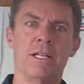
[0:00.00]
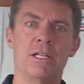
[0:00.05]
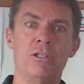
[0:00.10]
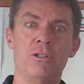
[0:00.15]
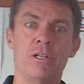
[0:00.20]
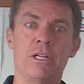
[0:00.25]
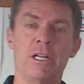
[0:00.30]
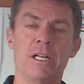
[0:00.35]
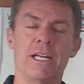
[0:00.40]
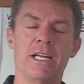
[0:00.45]
then
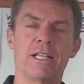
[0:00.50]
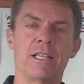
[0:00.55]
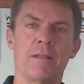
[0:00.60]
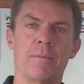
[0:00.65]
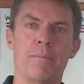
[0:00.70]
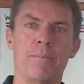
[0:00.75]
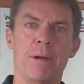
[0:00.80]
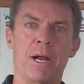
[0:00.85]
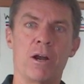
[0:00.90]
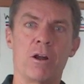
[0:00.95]
you can get
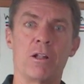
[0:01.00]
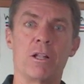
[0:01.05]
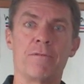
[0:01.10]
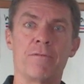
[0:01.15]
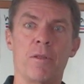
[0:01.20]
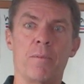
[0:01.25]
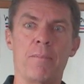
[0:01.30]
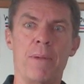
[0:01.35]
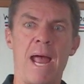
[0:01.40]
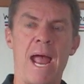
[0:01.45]
the barrel of
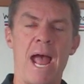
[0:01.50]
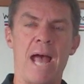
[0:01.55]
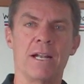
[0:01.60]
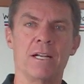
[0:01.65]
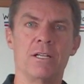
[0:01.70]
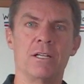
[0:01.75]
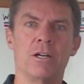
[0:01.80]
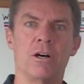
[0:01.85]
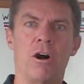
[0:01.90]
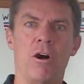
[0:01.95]
the
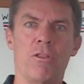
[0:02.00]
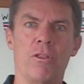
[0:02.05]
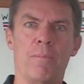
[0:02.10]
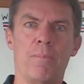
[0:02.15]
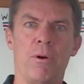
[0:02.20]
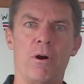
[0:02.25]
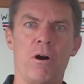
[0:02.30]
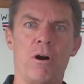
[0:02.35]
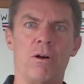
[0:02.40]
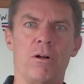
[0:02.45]
bat on the
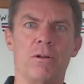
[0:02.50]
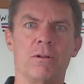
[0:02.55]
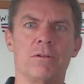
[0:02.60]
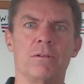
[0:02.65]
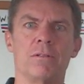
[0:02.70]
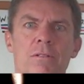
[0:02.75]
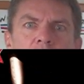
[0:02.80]
ball.